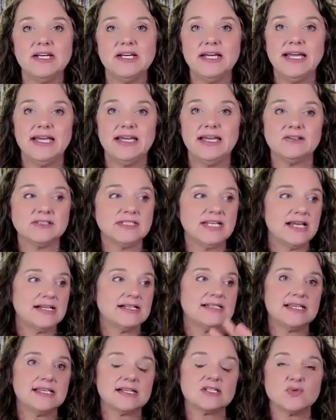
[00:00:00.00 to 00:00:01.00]
It'll take
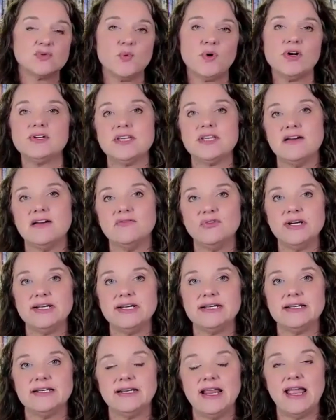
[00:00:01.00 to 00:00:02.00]
6 words I've
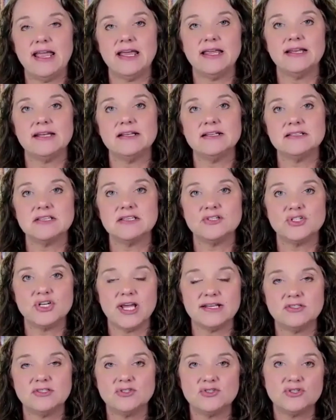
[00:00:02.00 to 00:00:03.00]
written and
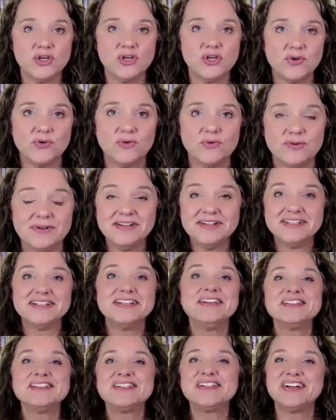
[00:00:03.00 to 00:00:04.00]
suggest 2
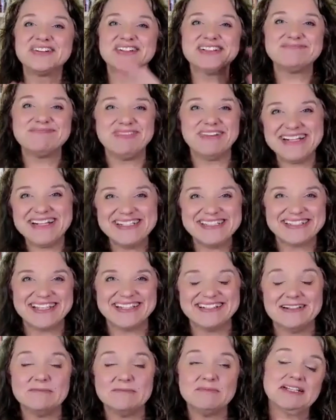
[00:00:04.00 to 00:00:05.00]
to replace
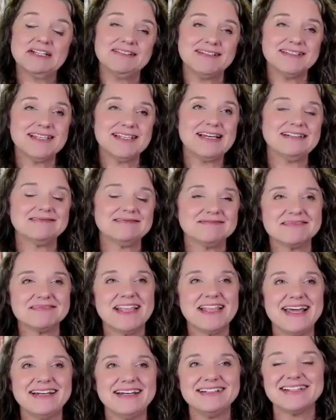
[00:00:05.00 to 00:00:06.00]
it. I'm like,
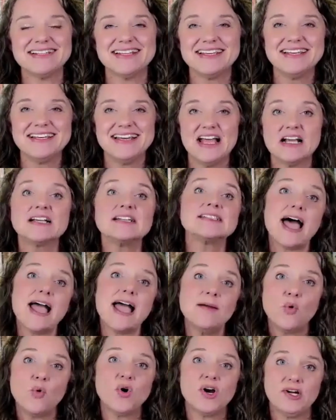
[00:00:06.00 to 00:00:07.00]
oh, because
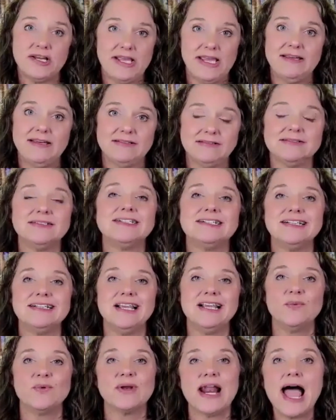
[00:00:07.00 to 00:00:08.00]
I'm wordy.
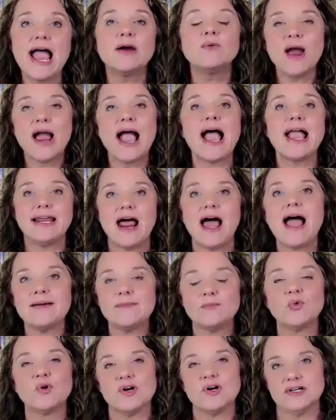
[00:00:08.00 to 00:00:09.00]
When I write,
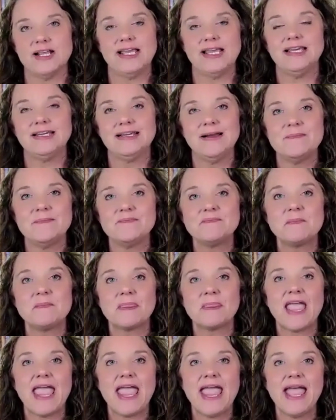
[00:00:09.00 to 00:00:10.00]
I'm wordy.
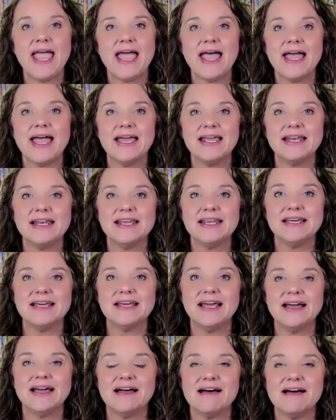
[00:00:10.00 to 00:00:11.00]
And,
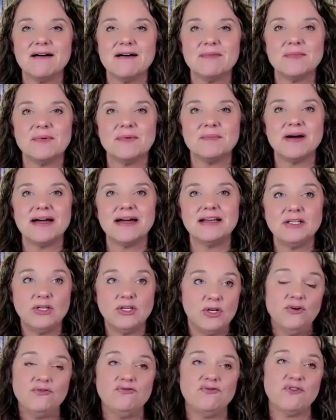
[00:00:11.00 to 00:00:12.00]

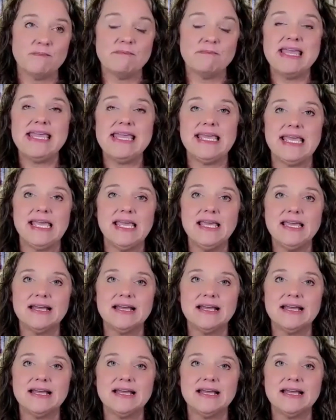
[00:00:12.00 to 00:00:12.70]
for me,